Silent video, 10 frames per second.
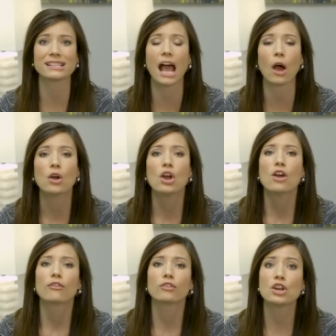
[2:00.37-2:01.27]
Now,
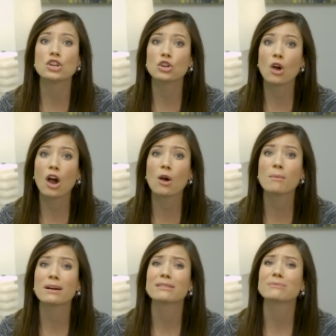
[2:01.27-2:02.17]
for a new
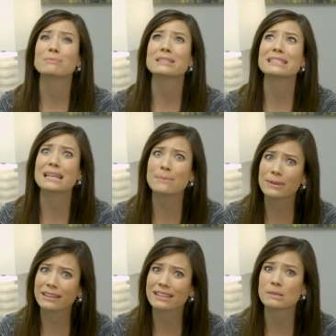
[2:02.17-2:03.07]
home,
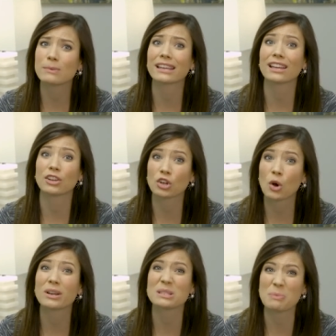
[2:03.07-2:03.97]
typically speaking, you're
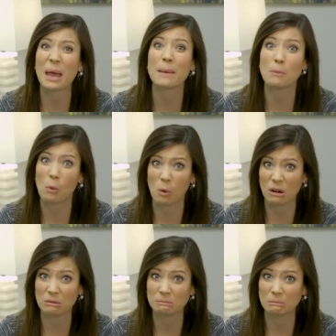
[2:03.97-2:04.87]
going to pay
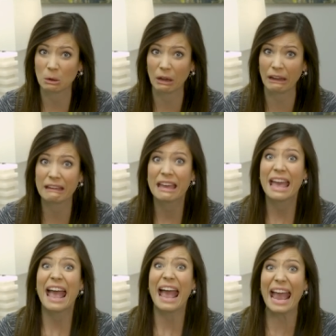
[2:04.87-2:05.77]
more, okay?
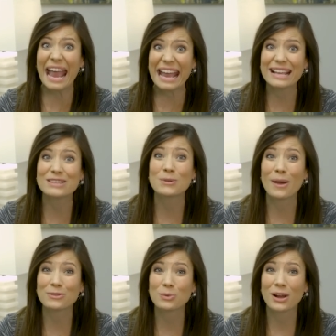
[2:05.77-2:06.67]
And you
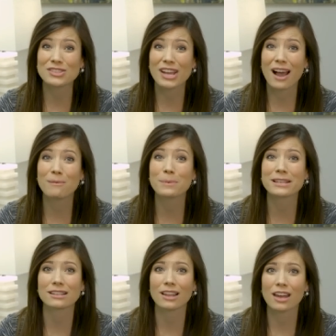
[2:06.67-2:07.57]
have to watch out
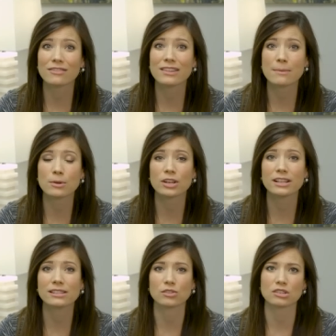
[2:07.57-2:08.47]
because a lot of
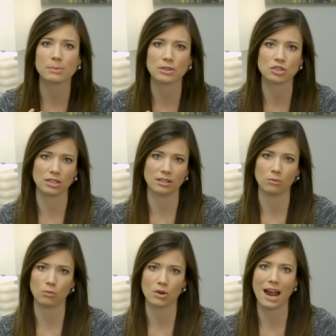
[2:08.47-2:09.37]
neighborhoods, or especially
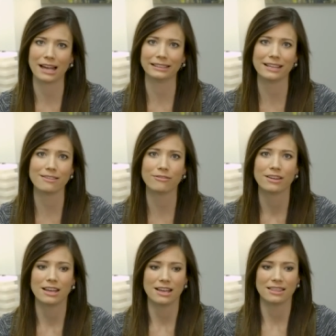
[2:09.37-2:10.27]
where I live,
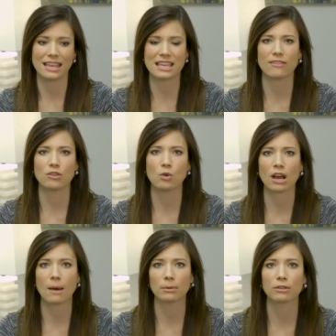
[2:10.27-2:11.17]
they give you
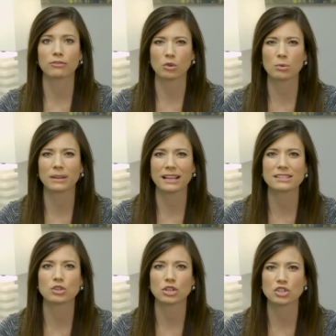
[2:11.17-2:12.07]
a couple of floor
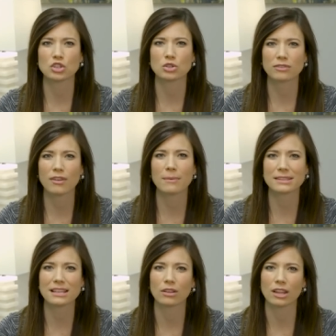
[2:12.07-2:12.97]
plans you can choose from.
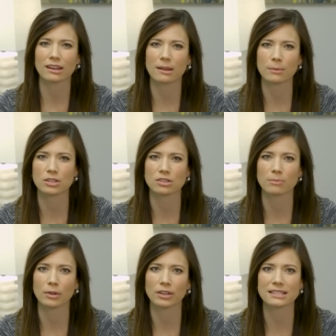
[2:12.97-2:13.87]
That's how a lot of neighborhoods are
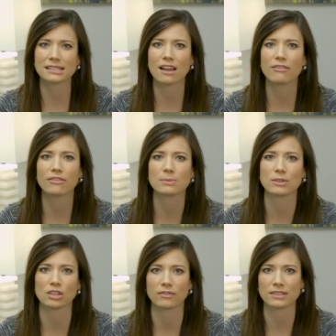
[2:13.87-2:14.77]
building stuff,
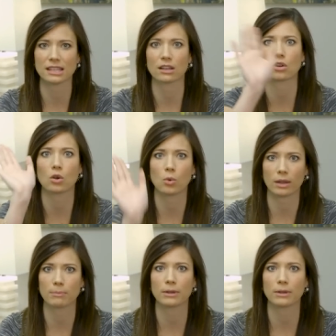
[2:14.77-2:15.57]
especially if it's like quick